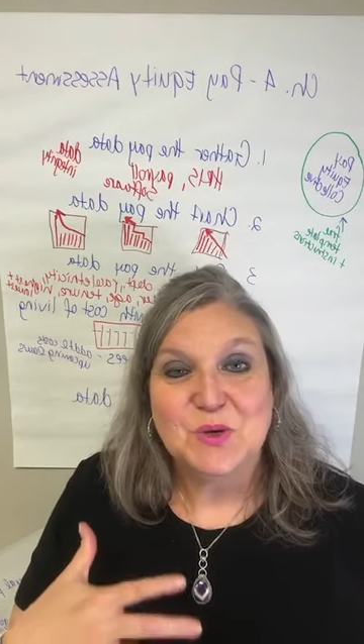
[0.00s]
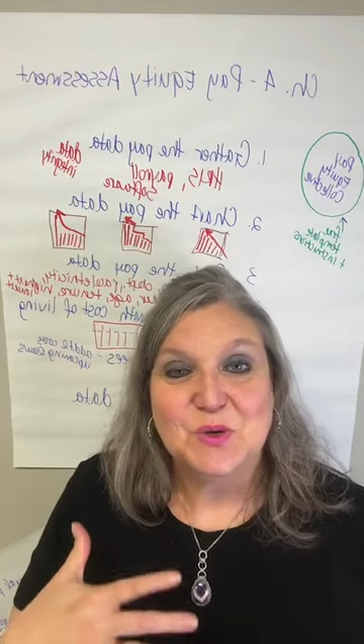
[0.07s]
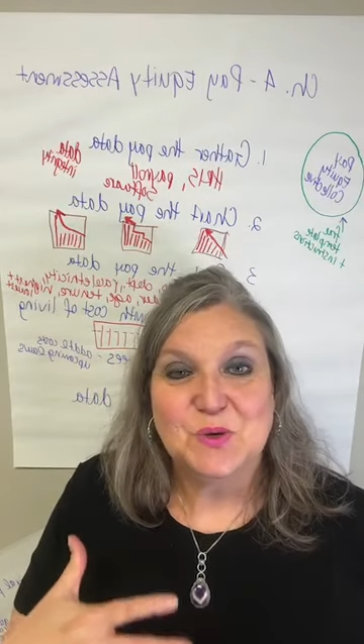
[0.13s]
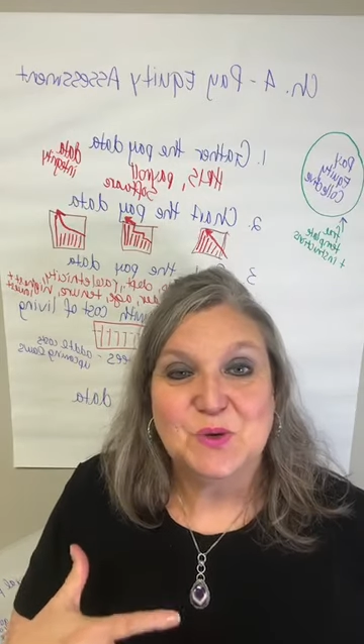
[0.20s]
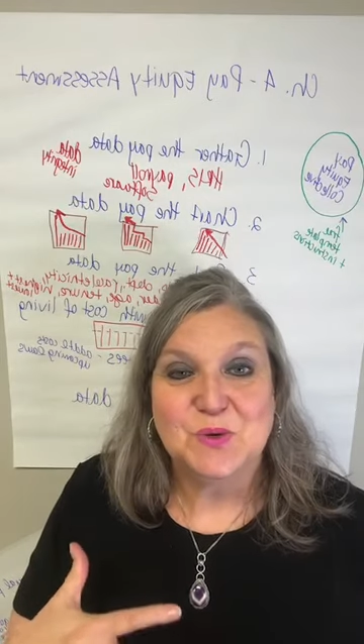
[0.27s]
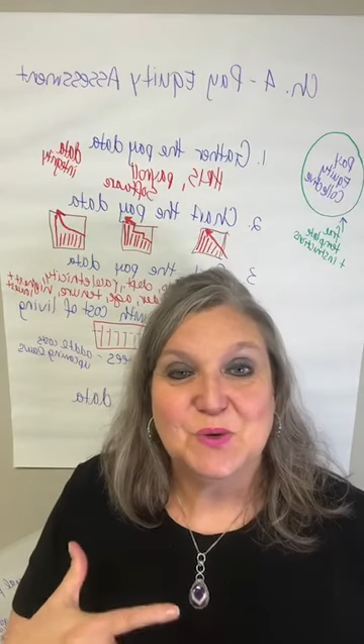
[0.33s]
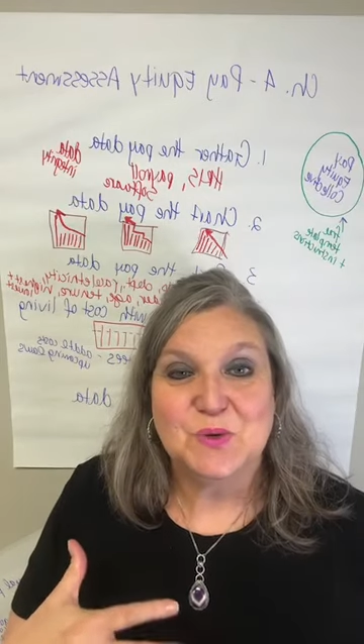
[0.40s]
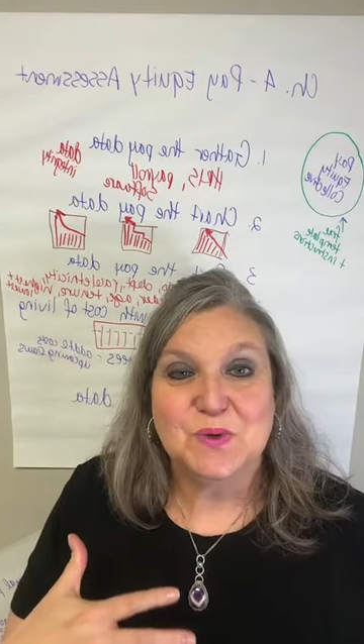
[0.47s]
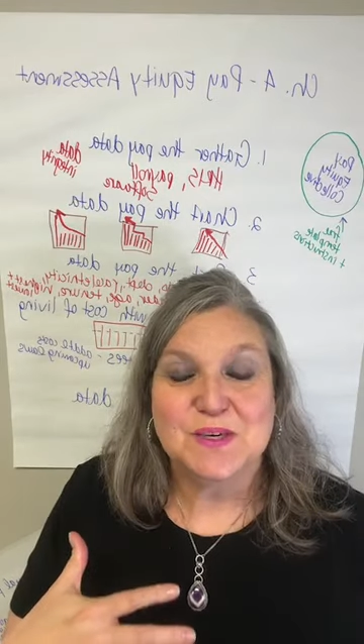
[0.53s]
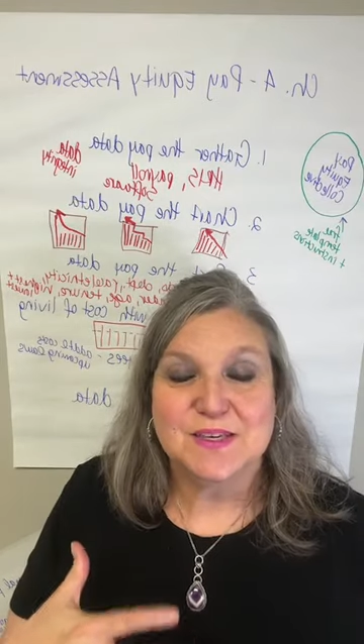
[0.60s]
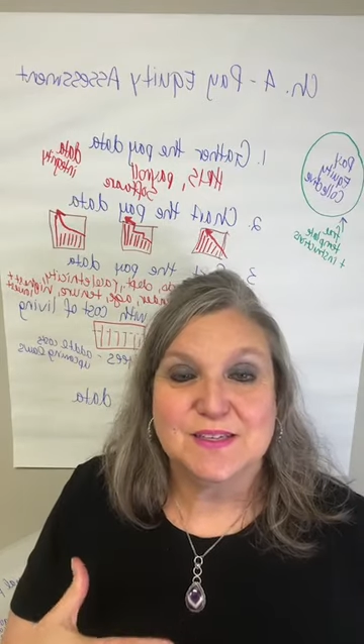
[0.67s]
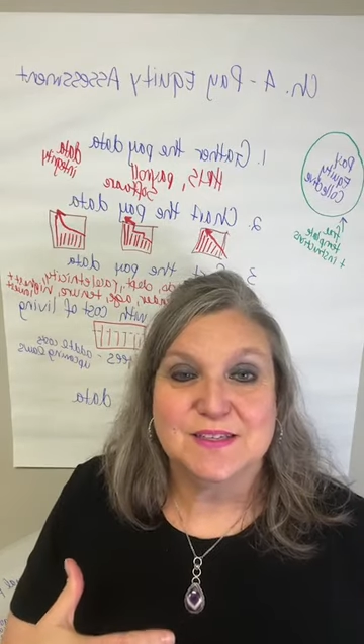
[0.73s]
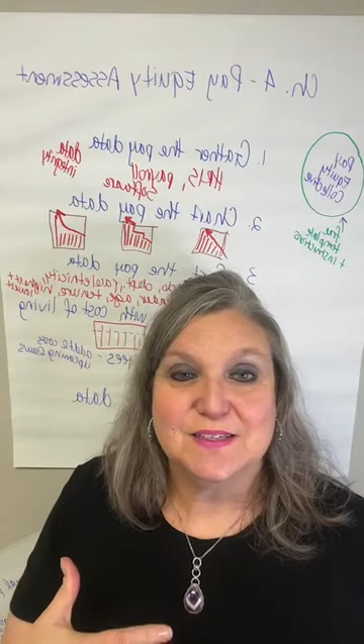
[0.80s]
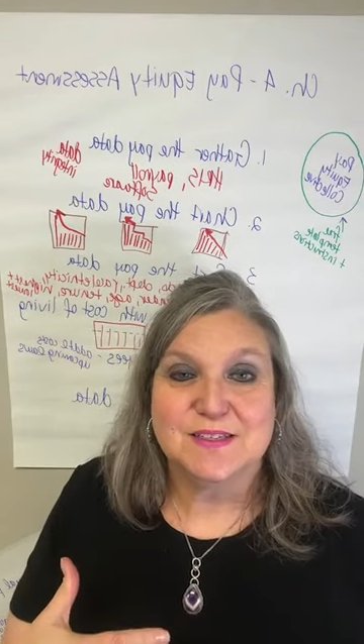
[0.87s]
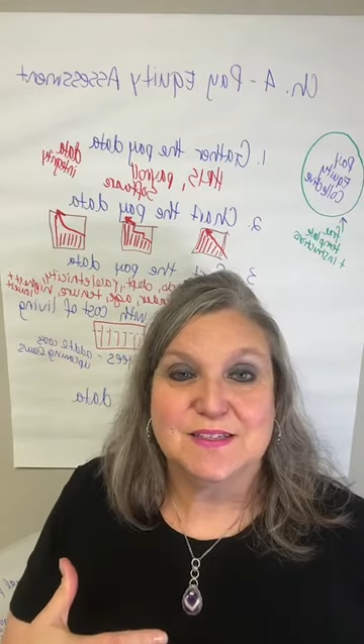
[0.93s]
who
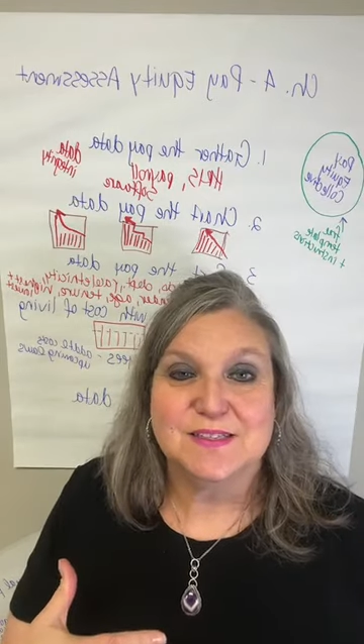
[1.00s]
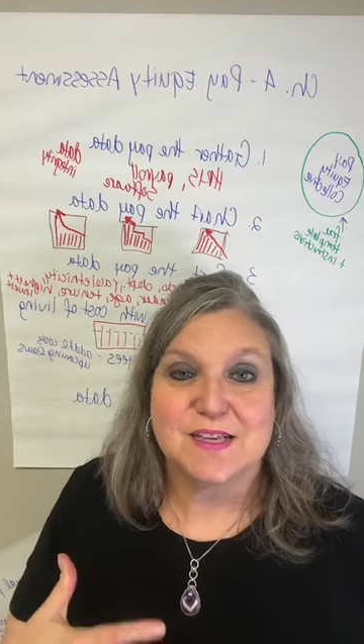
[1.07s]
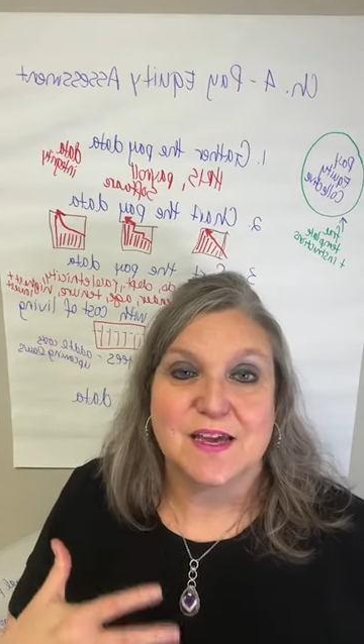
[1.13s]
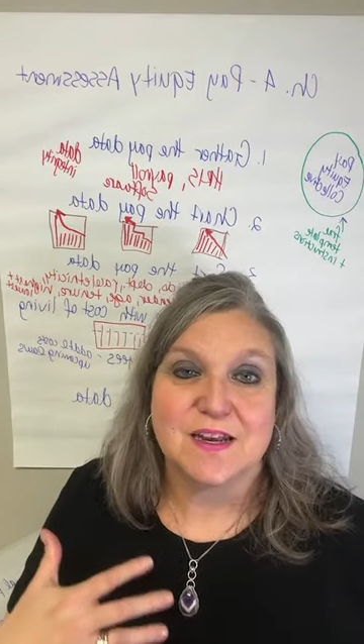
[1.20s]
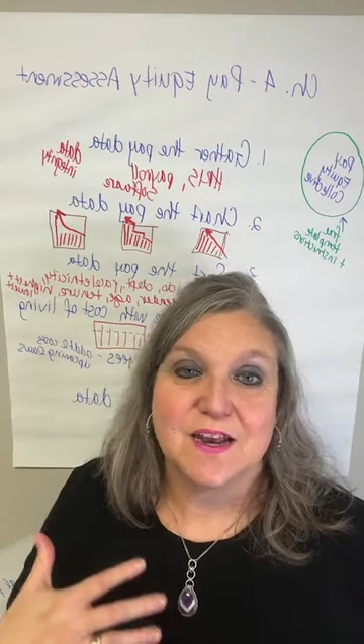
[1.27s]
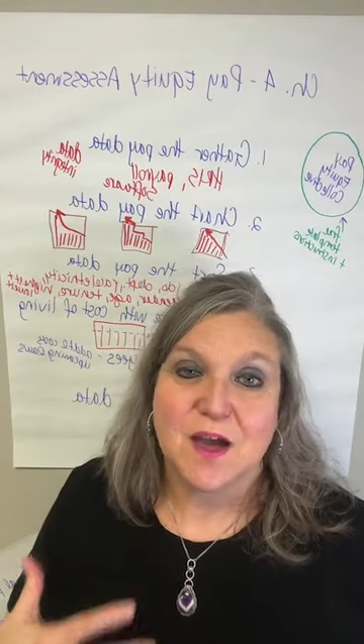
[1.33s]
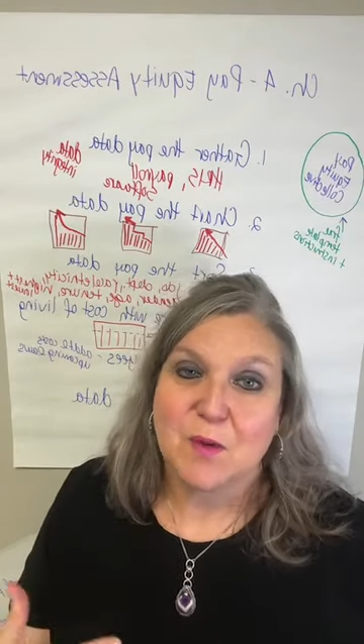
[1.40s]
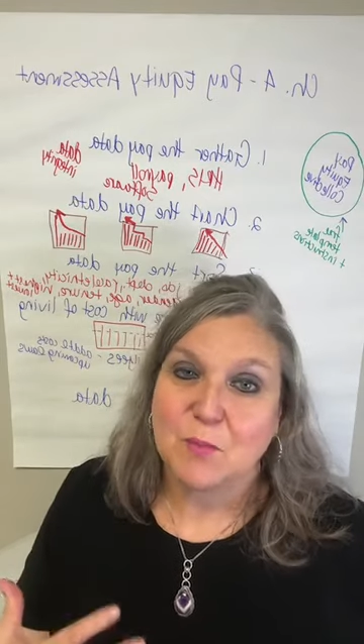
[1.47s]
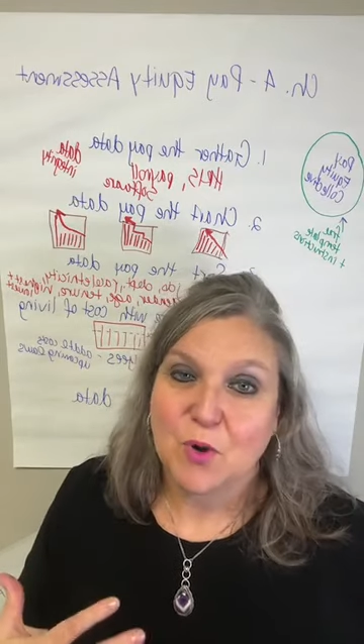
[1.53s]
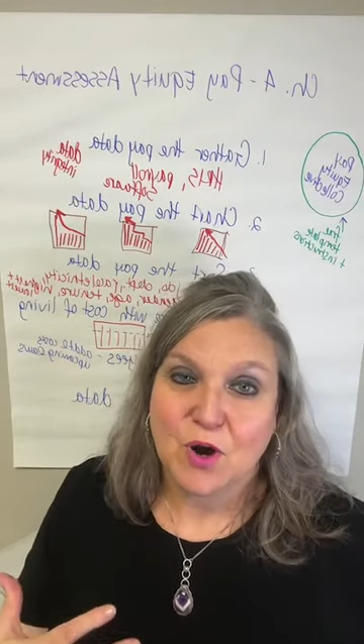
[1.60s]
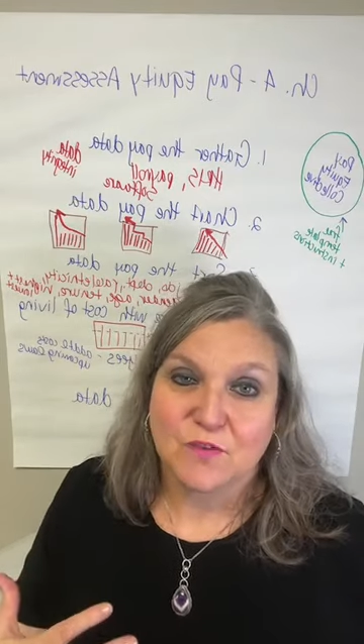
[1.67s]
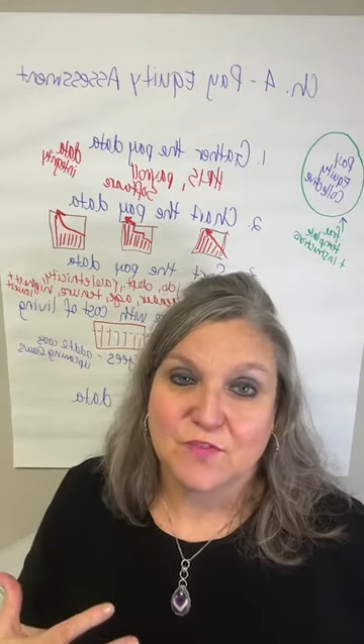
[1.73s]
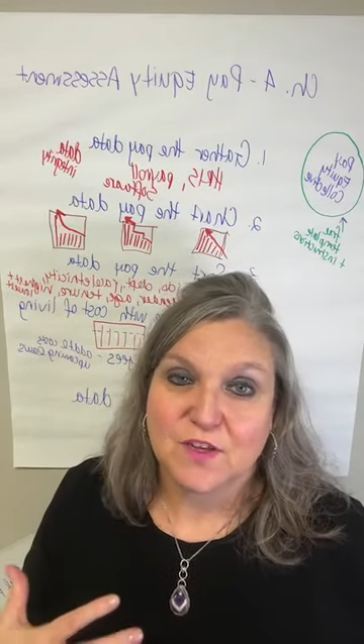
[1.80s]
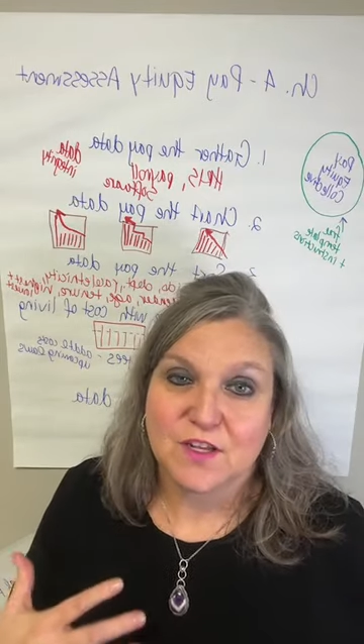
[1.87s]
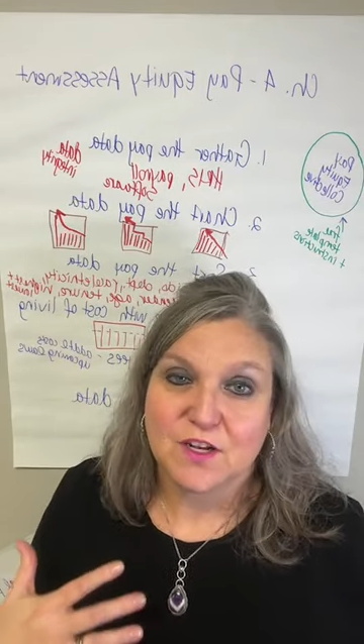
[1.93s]
is a
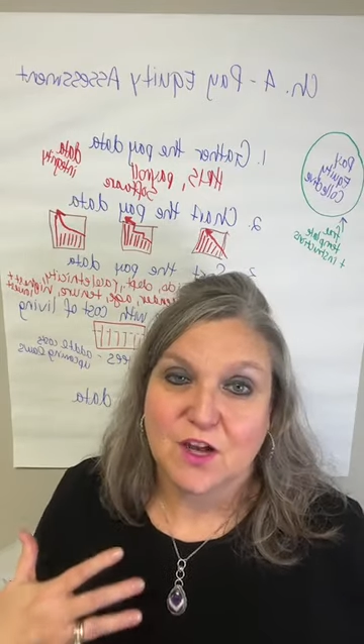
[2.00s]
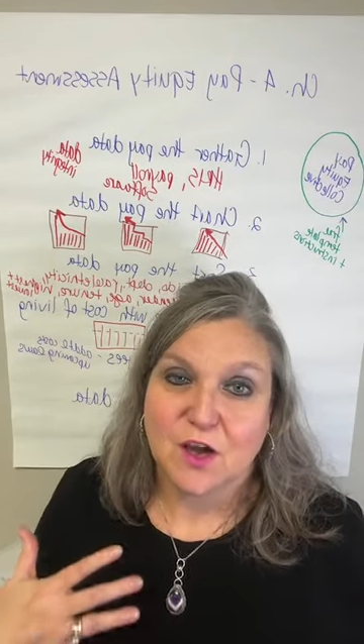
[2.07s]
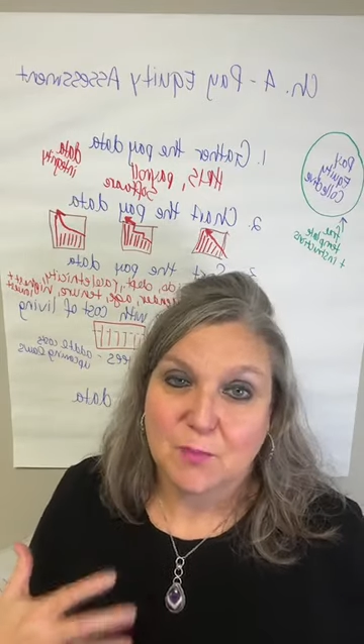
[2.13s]
nonprofit